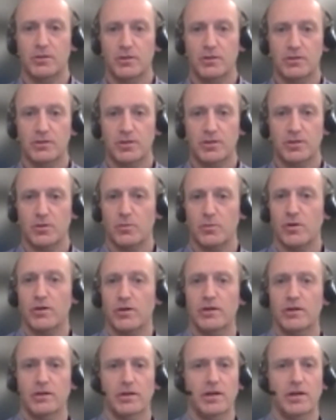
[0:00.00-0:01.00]
So
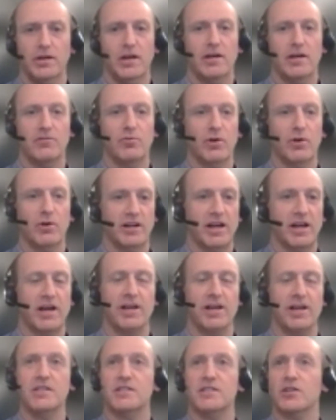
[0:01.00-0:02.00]
we have one in
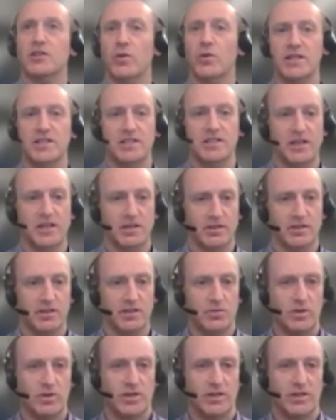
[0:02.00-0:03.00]
Alex in Queenstown
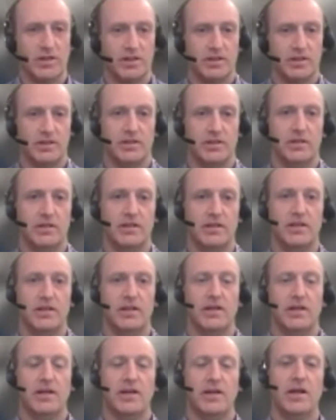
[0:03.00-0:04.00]
this week,
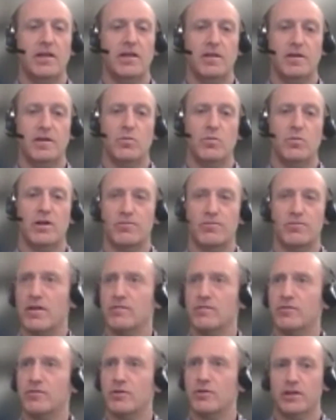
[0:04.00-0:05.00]
and then one in
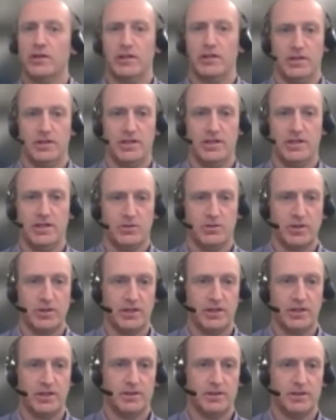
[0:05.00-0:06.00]
Ranfurly next
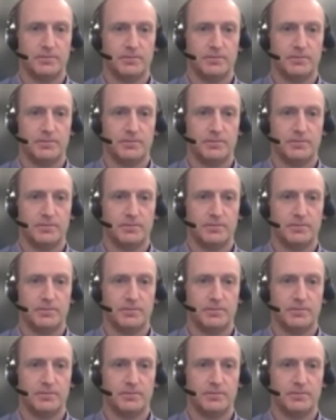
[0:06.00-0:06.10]
week.